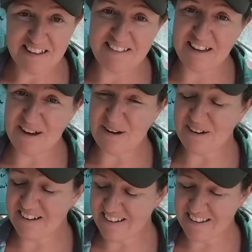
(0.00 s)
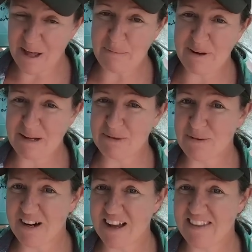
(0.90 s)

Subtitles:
so I'll put him to work on